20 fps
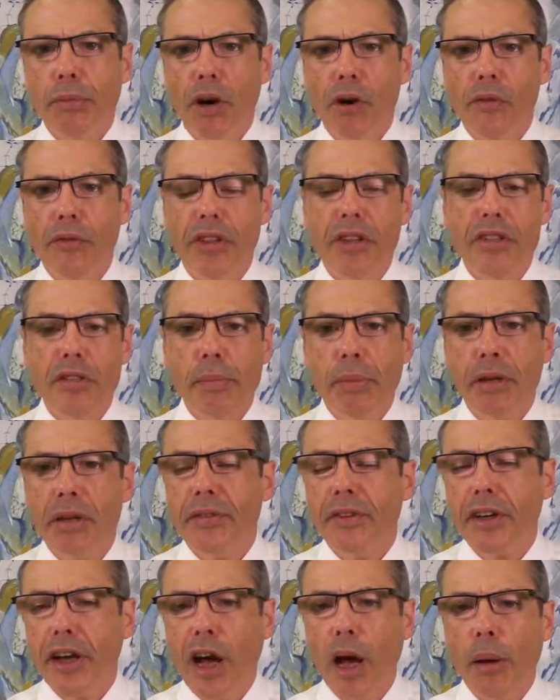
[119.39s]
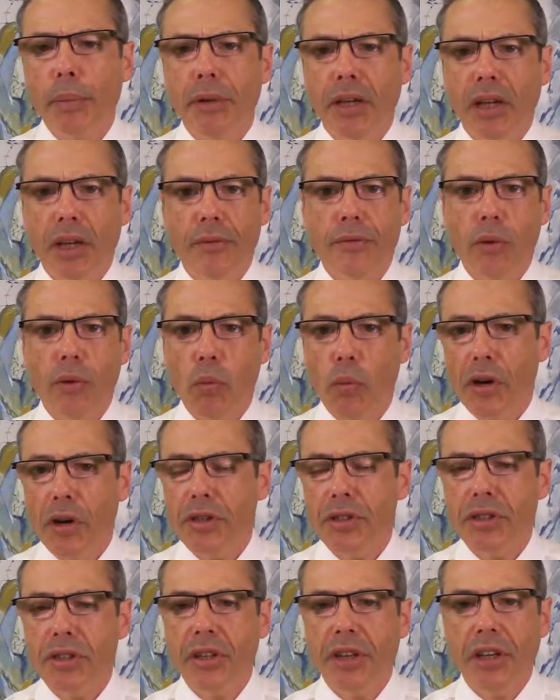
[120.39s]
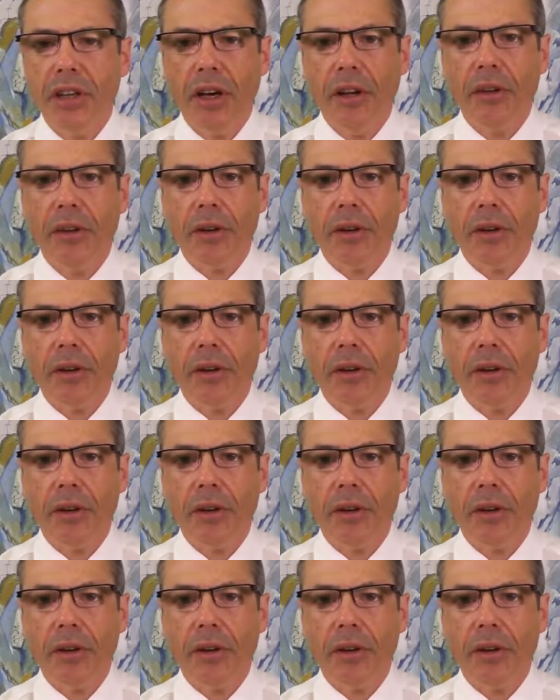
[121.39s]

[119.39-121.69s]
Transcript: and there's a bit of copying from one to the other.